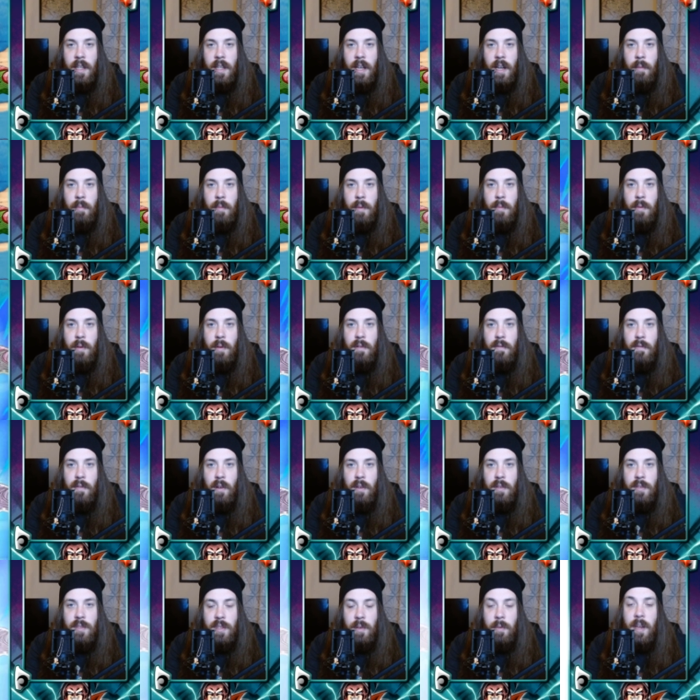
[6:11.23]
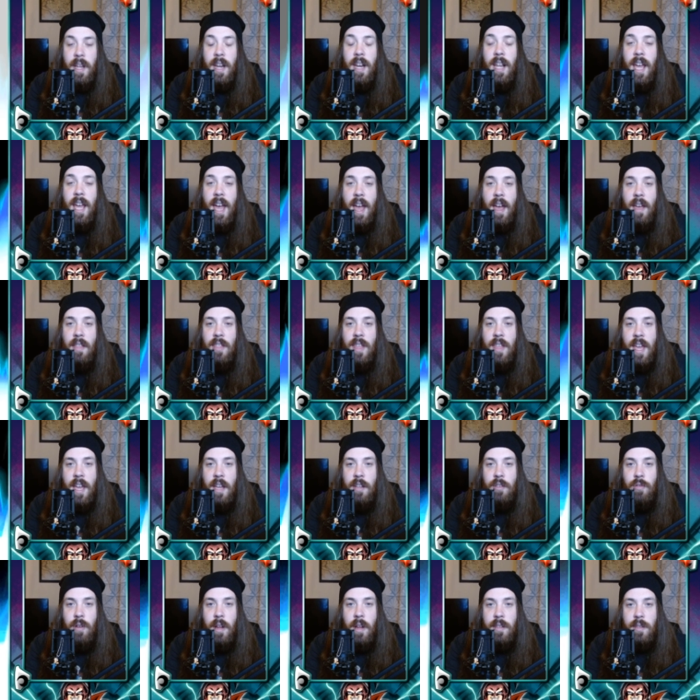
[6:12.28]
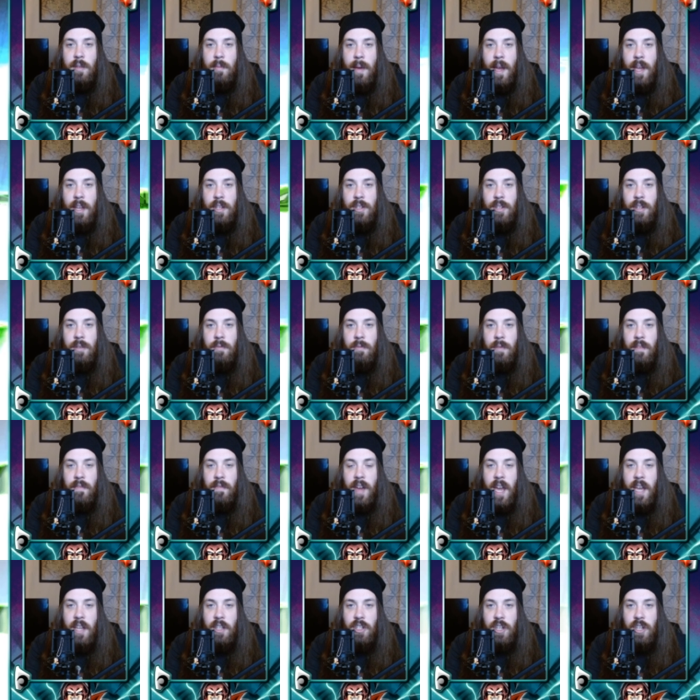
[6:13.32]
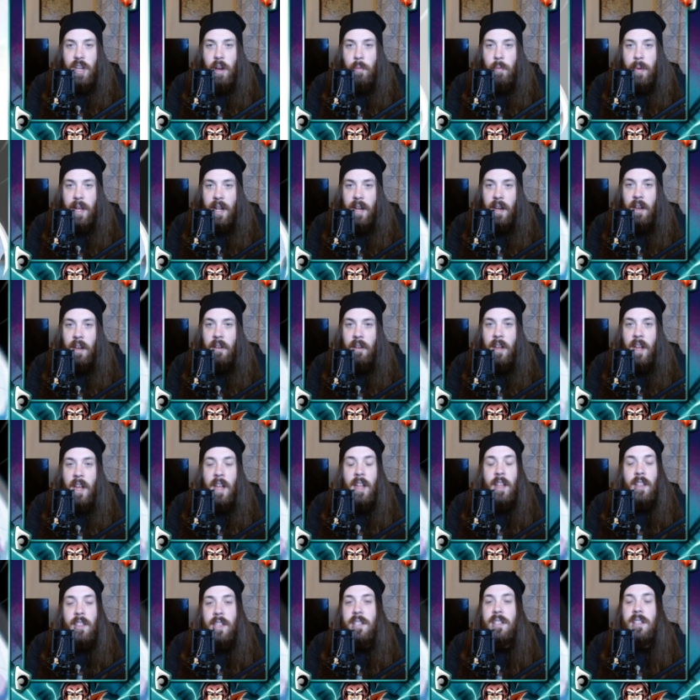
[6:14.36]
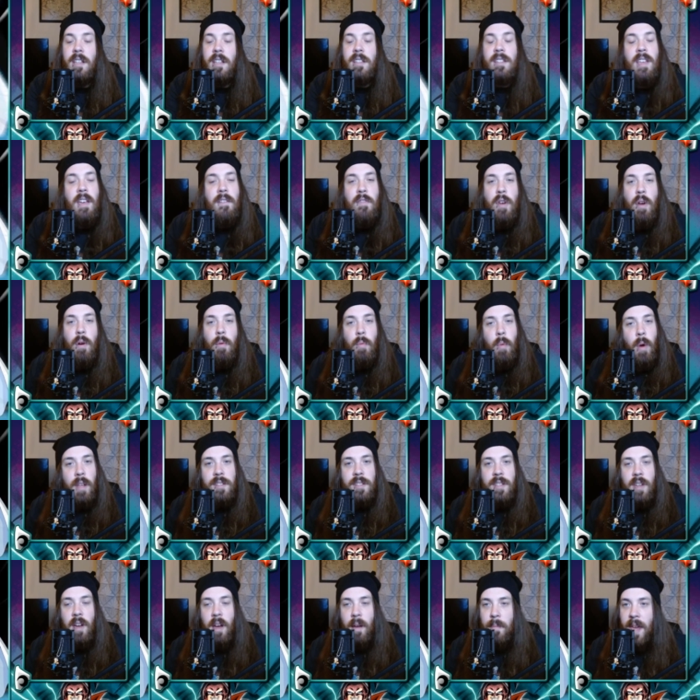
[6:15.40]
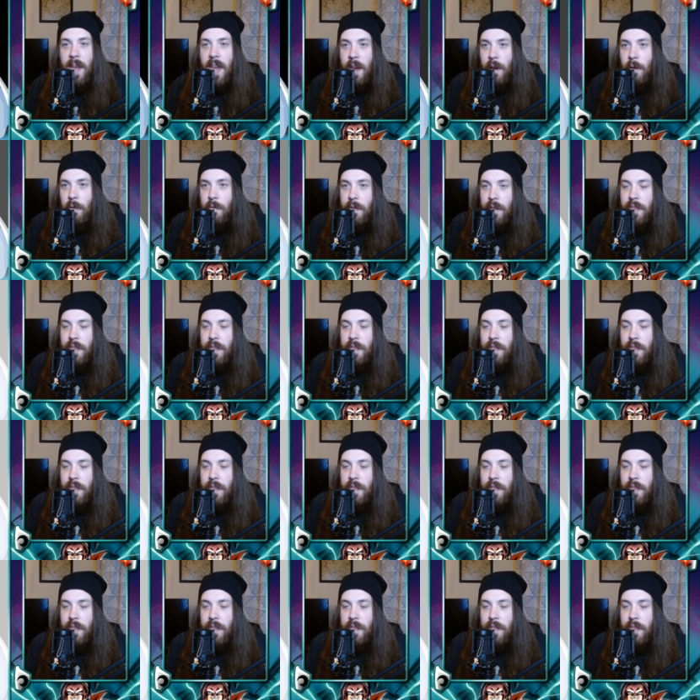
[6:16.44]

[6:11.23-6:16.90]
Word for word: And we move on. So we're going to get the transformation with AGL Piccolo. This does give you a one-time heal for